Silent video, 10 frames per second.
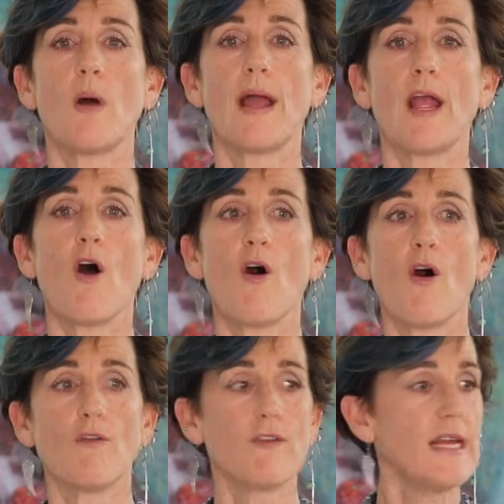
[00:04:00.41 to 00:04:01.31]
way
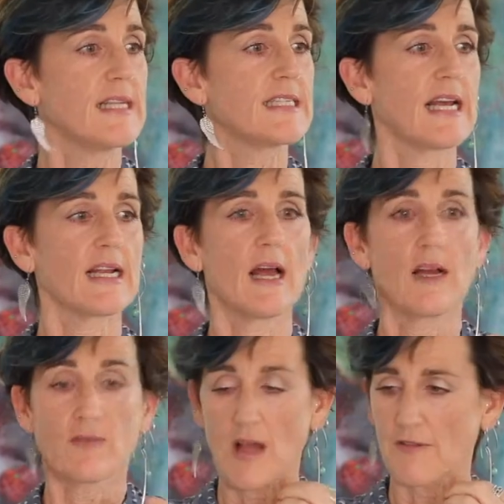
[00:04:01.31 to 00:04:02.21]
of tell a,
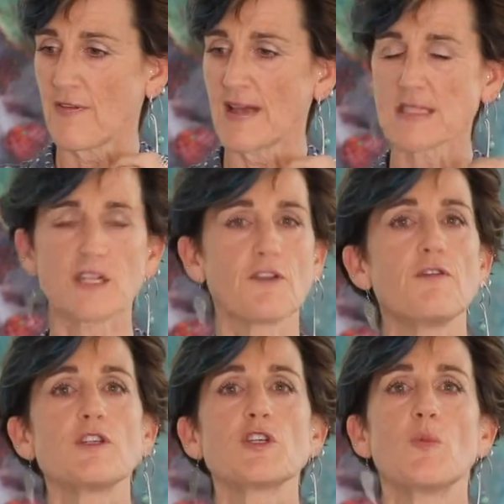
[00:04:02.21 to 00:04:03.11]
a fast and
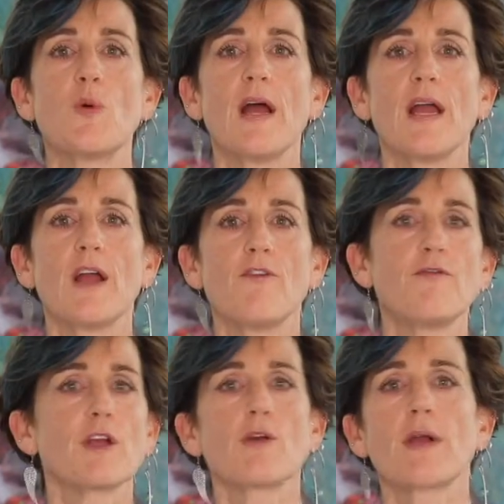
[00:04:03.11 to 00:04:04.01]
efficient way of
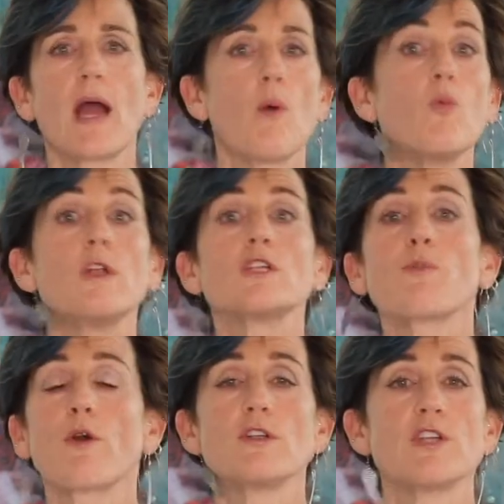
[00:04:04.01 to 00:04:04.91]
figuring out which
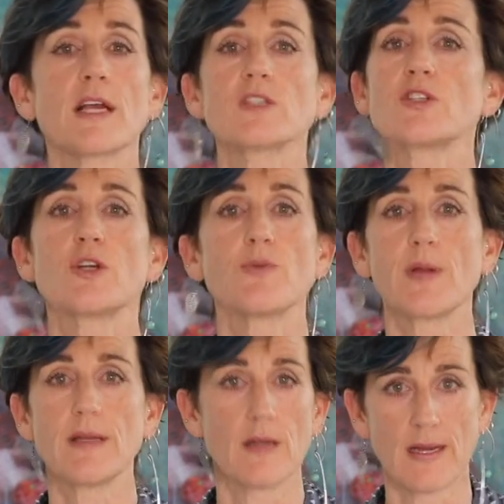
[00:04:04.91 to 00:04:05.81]
projects to
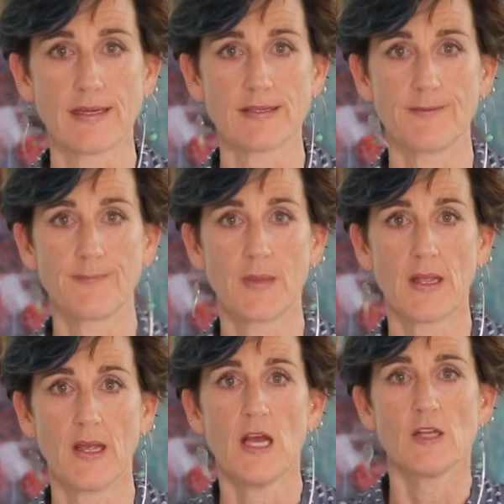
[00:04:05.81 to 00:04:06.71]
green light.
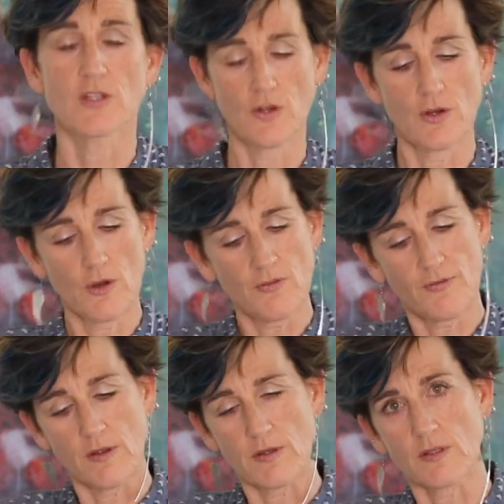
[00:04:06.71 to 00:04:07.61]
So you're not
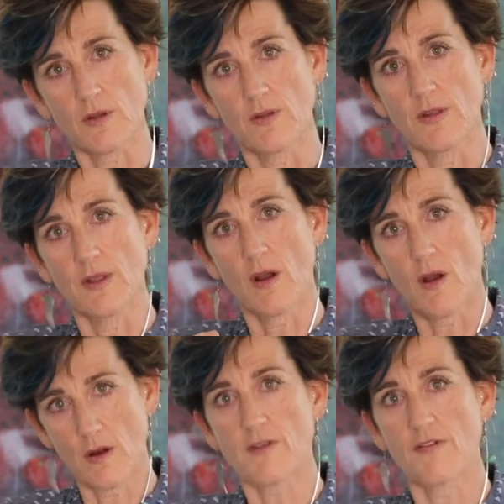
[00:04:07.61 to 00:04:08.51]
focused on the
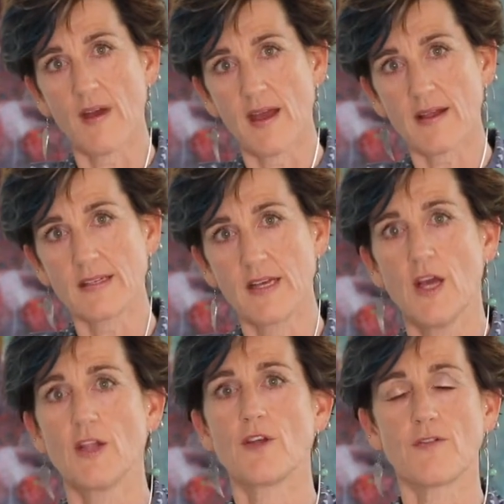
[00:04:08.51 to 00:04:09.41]
artifact,
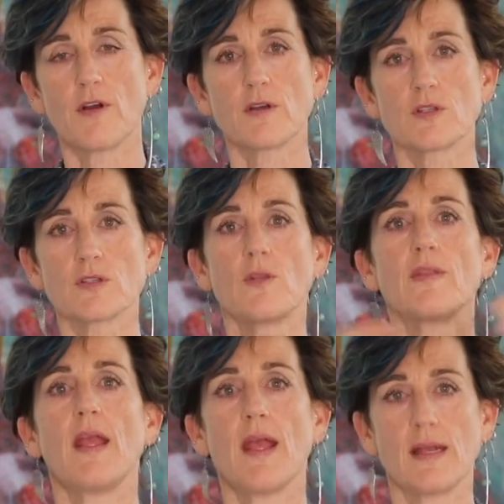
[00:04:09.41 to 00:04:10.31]
you're focused on
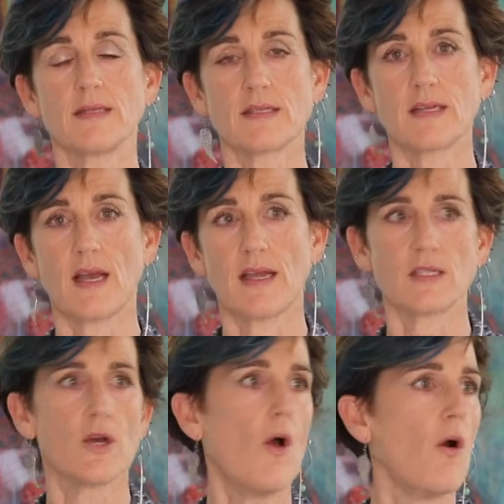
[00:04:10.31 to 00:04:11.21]
the end
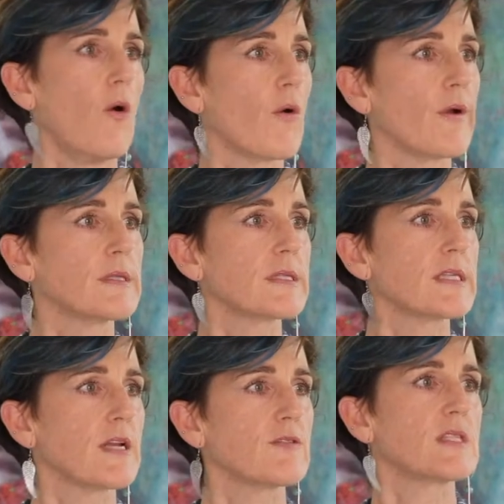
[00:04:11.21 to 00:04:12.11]
state. Or
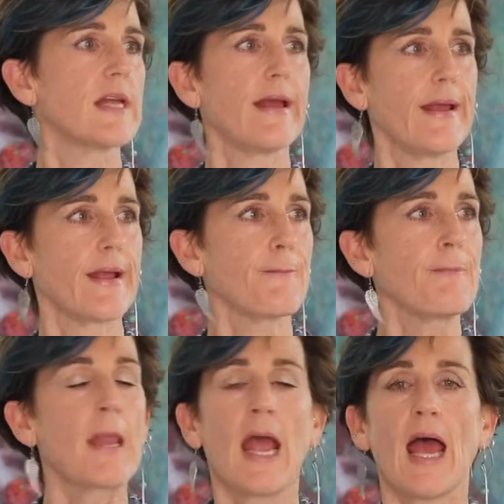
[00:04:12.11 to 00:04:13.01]
instead of saying,
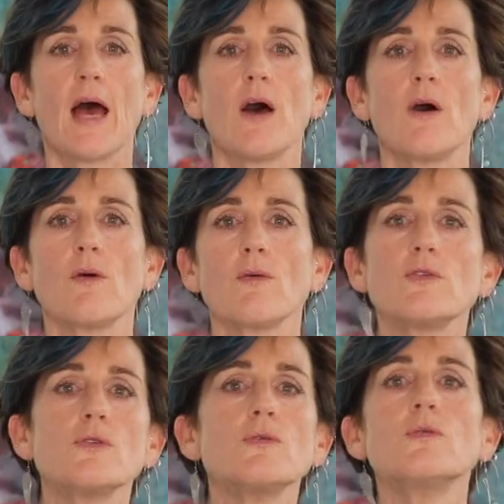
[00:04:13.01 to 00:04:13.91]
how
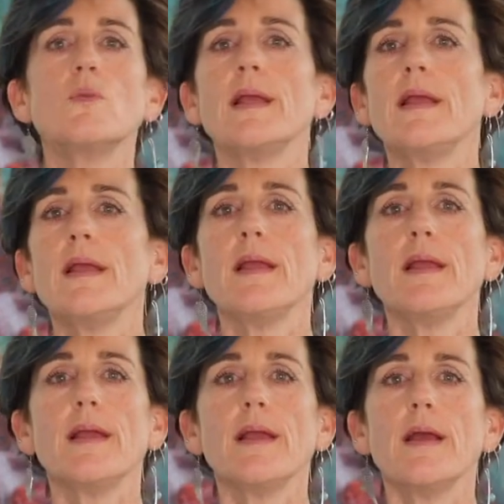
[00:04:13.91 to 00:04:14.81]
do
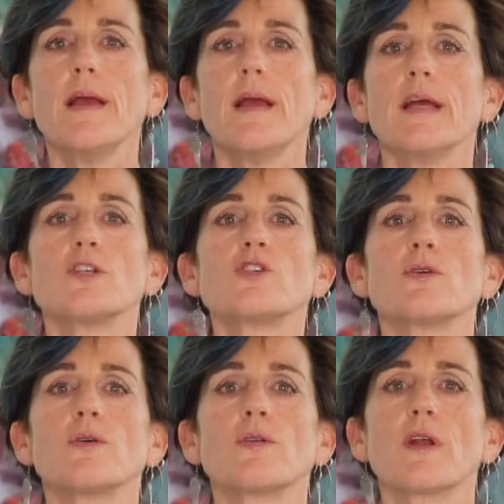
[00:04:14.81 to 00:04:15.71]
we
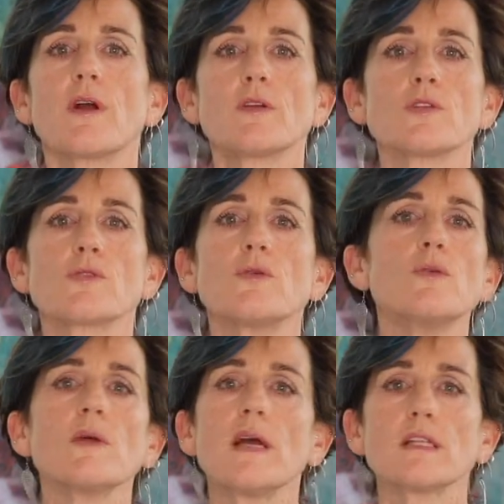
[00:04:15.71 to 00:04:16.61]
ensure that our
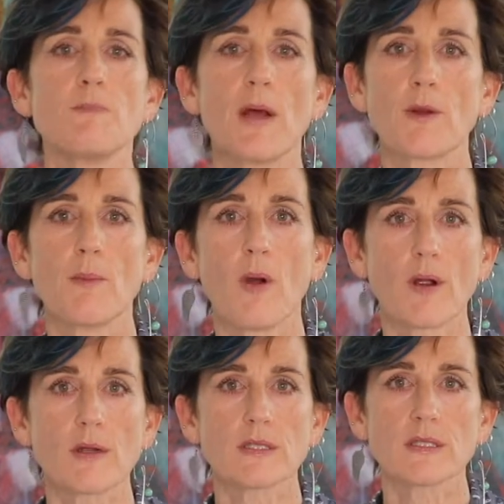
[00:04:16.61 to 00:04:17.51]
school gets better
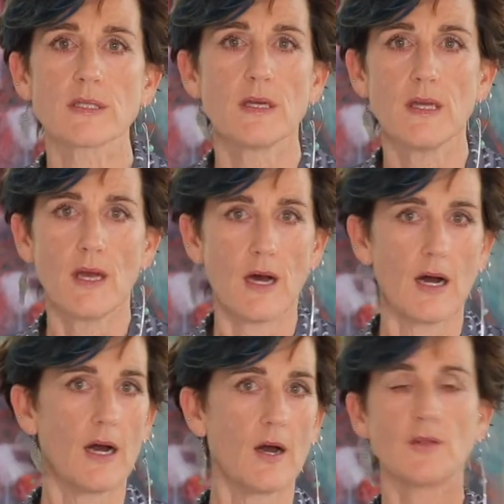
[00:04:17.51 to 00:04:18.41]
marks
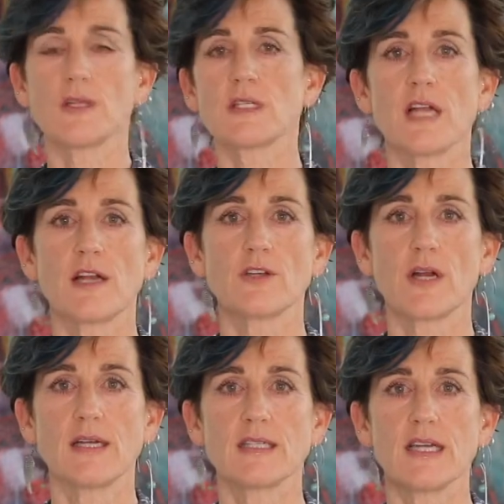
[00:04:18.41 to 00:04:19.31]
uh, on the
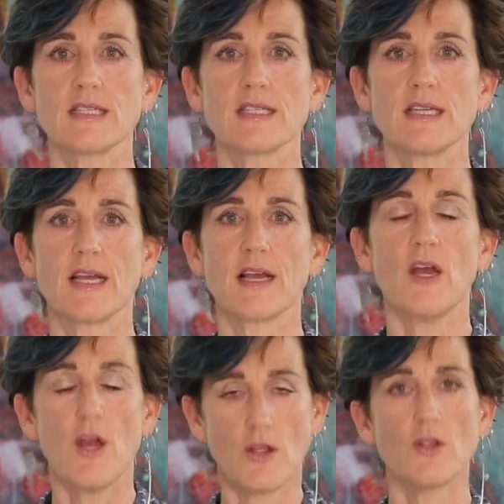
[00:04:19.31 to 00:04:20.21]
standardized
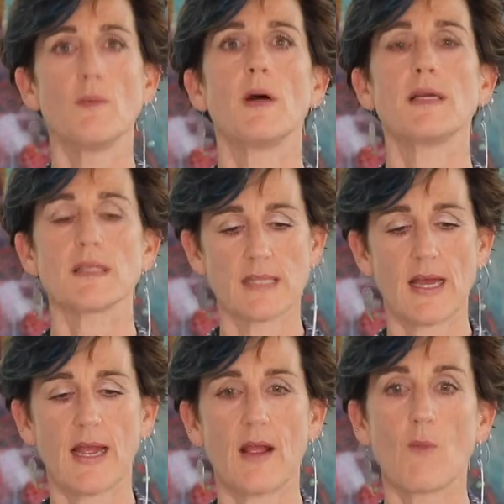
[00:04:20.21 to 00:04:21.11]
testing, you might
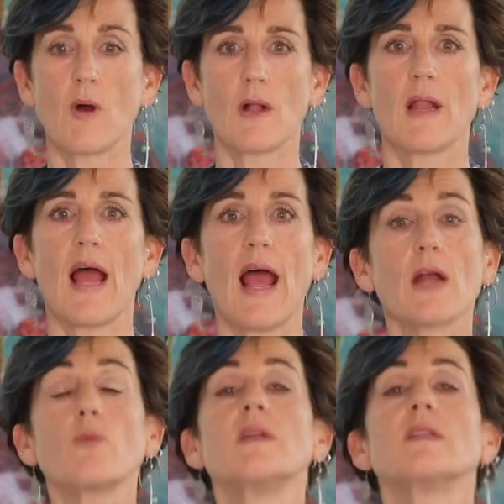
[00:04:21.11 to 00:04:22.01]
say, well, how
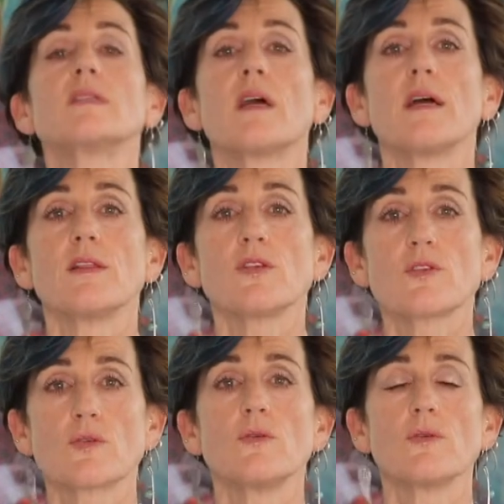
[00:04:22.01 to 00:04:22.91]
do we design the
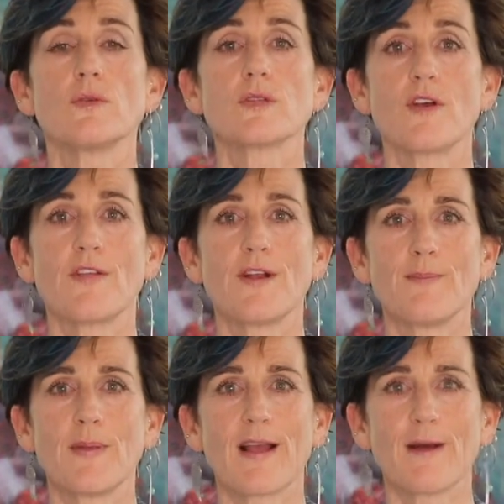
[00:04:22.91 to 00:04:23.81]
school so that
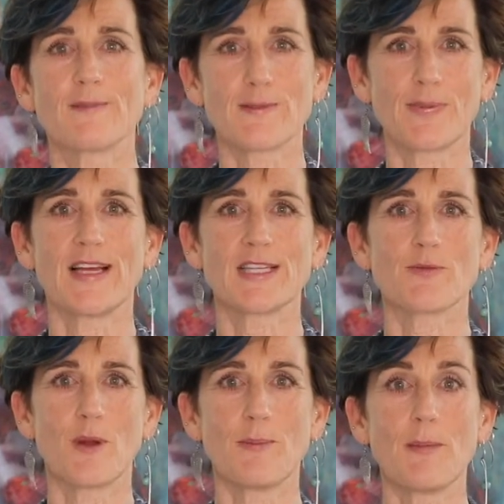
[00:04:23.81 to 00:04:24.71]
it becomes a place
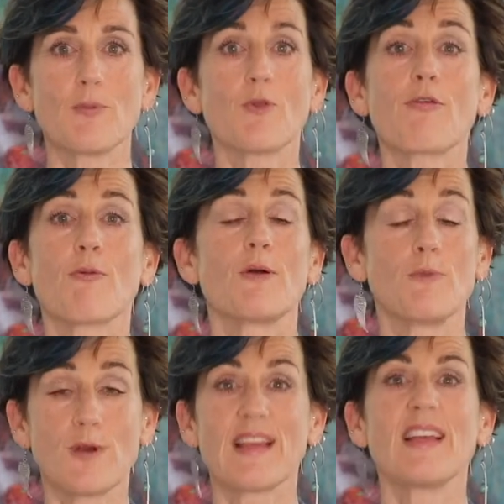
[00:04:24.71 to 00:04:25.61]
where people
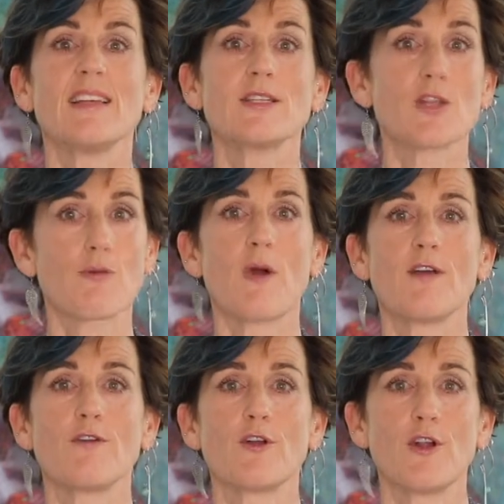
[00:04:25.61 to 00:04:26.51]
where the kids
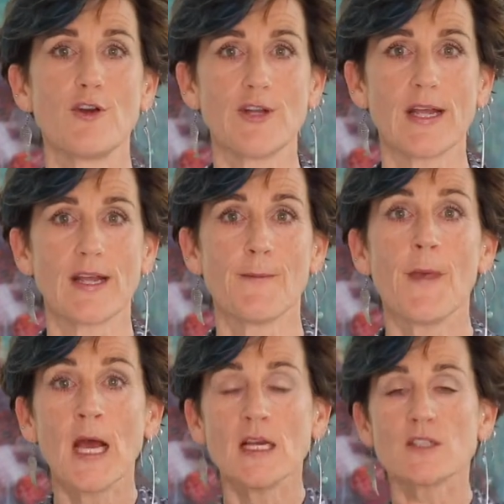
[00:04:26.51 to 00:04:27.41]
thrive on learning?
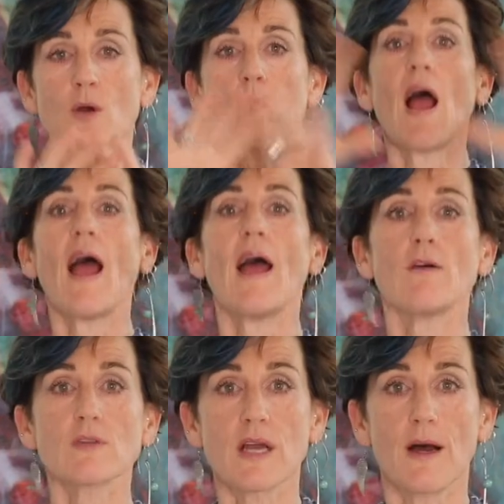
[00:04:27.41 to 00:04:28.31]
So
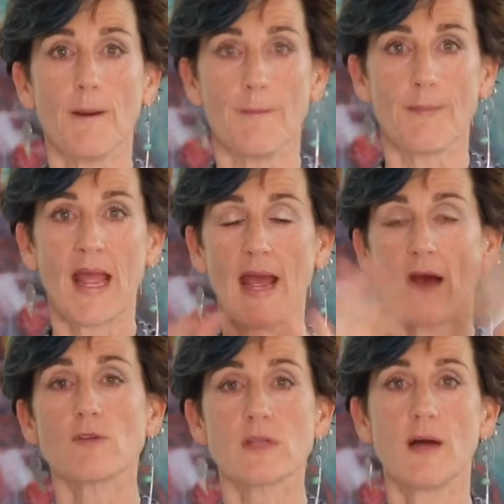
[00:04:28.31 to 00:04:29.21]
outcome,
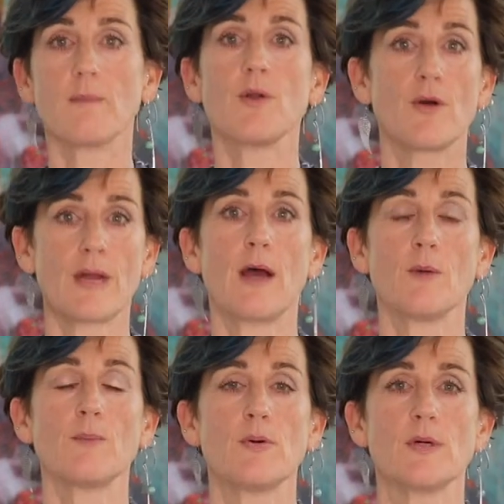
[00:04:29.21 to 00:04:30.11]
outcome, not
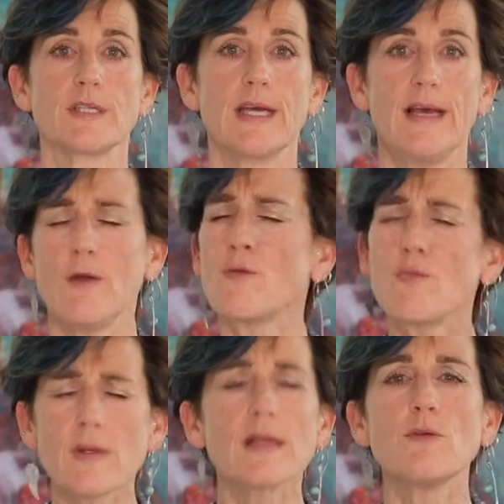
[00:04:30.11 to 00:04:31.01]
output.
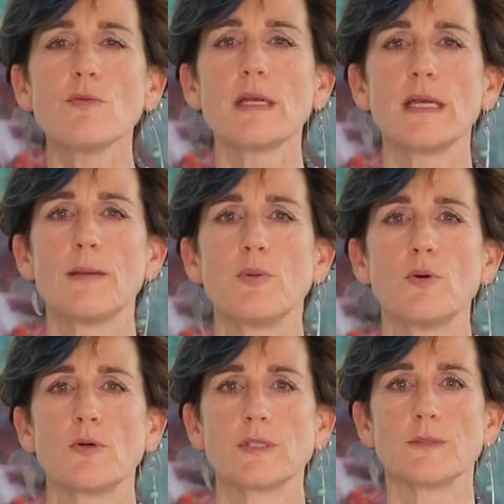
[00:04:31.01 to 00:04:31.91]
Really, really
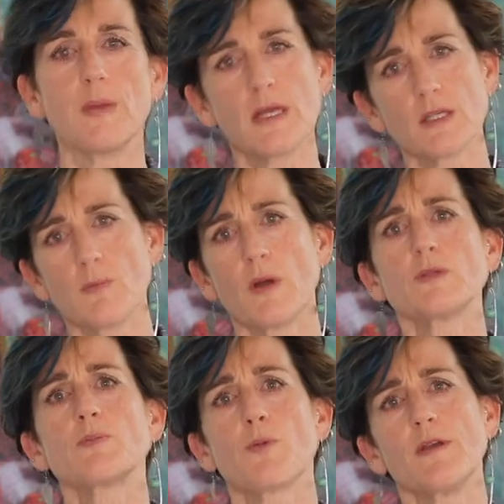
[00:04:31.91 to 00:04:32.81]
important because
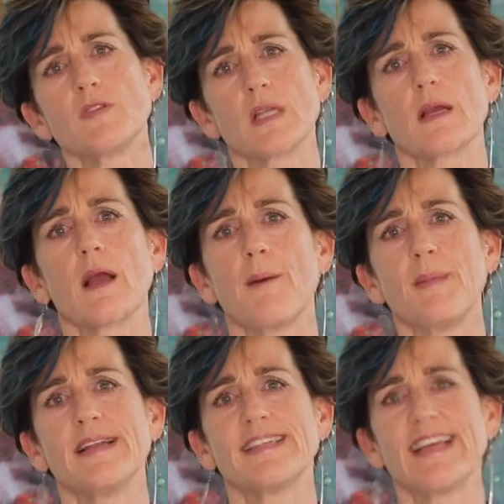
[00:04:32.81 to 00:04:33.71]
most briefs that come
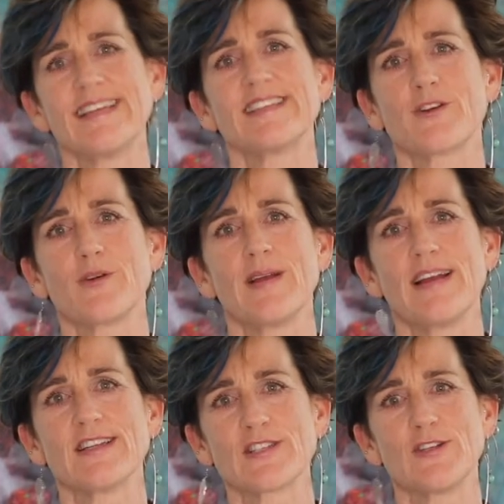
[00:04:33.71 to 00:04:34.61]
in tend to
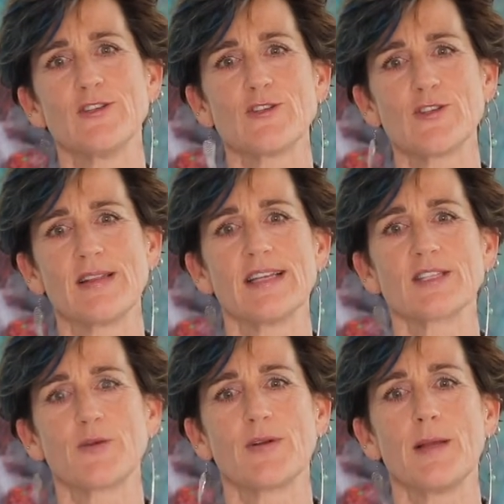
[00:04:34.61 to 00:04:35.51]
create a solution
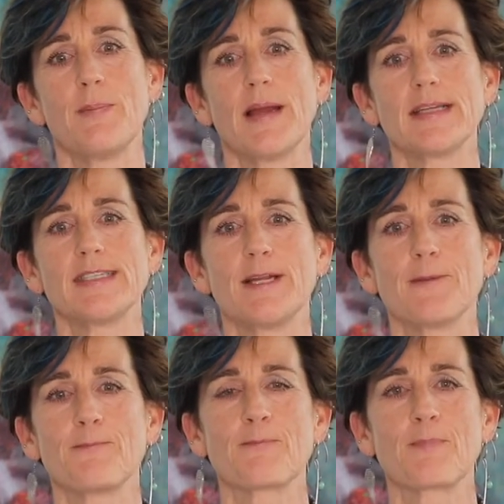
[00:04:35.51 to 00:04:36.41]
that's already baked in.